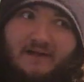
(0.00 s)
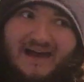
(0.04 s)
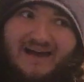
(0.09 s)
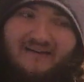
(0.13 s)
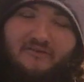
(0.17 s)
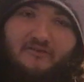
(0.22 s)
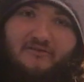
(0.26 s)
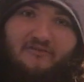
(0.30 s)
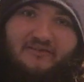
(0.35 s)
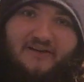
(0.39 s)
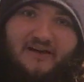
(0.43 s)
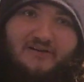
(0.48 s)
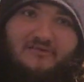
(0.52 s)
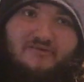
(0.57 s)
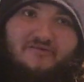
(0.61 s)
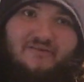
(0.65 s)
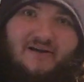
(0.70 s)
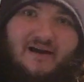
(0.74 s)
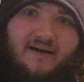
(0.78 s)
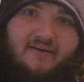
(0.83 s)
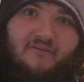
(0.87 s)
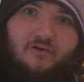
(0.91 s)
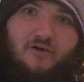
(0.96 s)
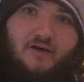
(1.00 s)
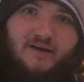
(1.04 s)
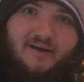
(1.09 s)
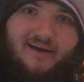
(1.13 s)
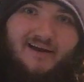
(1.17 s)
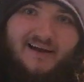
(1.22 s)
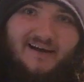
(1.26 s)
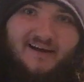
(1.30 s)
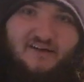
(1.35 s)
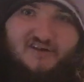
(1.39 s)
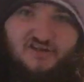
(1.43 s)
have a fatal
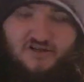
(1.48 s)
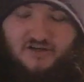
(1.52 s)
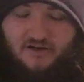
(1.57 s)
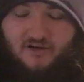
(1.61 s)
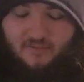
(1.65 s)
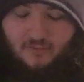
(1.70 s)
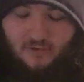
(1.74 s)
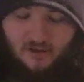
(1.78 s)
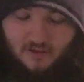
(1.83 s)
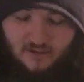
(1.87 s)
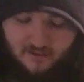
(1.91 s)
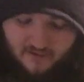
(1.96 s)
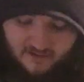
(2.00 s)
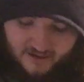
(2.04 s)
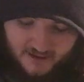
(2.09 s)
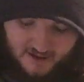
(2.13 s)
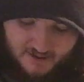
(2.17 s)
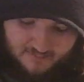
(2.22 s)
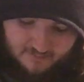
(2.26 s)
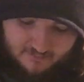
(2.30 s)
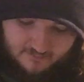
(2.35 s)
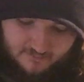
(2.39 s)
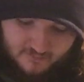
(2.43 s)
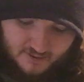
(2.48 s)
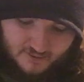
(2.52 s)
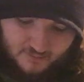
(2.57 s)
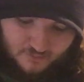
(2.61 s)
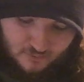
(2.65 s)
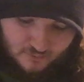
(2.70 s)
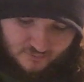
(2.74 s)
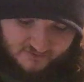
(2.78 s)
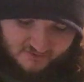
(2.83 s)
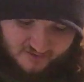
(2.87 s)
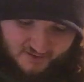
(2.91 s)
5-way, add Jinder Mahal to that, but
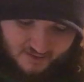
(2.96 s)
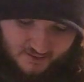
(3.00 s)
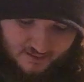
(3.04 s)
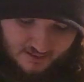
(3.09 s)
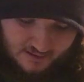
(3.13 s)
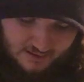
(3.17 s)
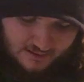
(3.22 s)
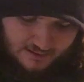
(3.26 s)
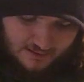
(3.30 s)
we'll see.